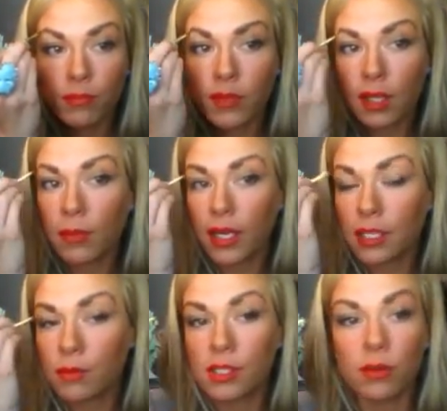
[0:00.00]
Like, my
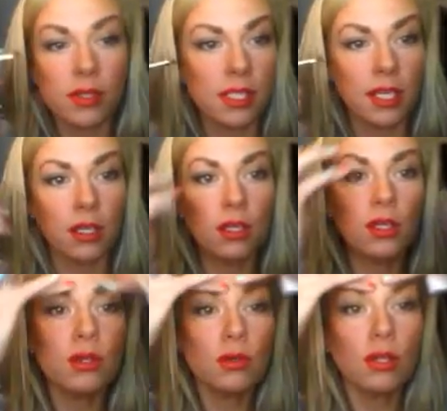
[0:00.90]
husband's always like,
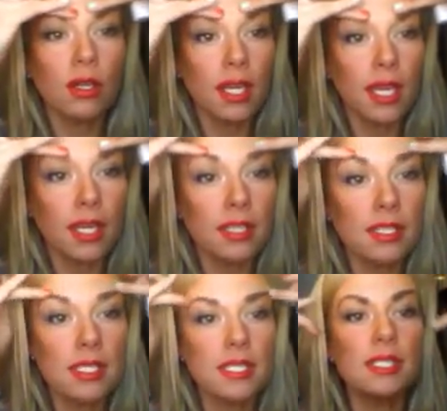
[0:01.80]
you look
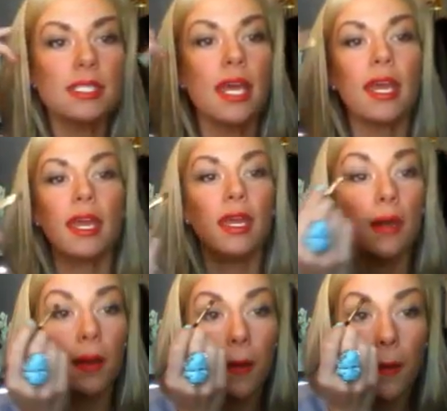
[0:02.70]

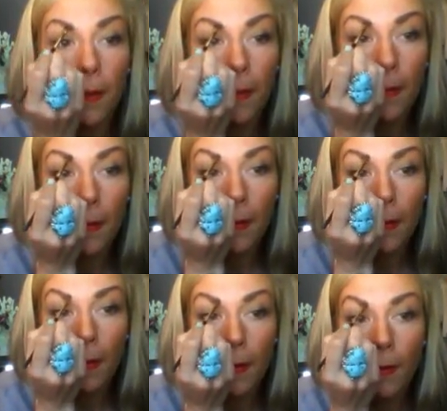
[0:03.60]
insane.
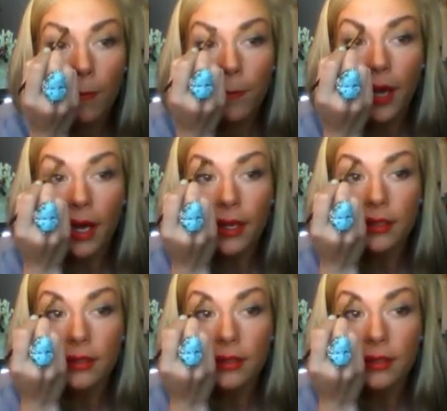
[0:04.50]
But,